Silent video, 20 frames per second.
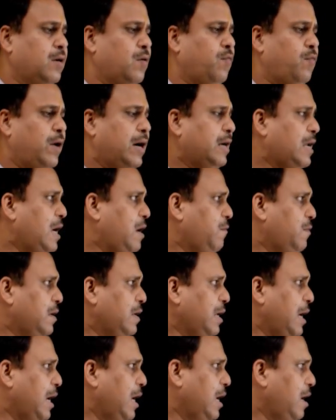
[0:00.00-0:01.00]
What I have
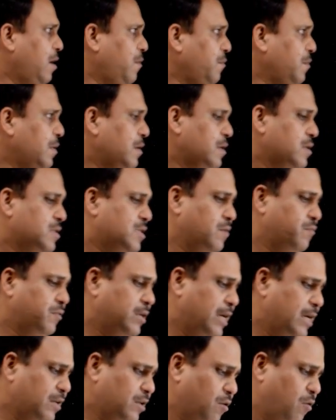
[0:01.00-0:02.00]
done, I have
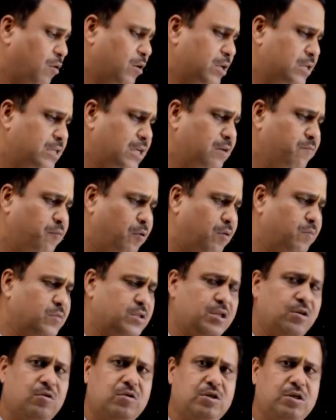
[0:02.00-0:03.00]
shifted the origin from
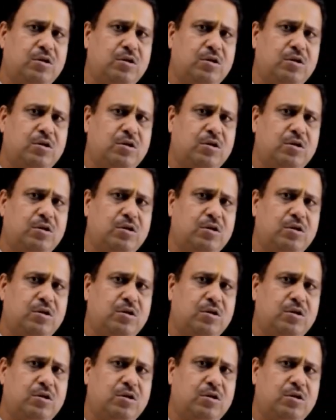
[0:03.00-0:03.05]
0,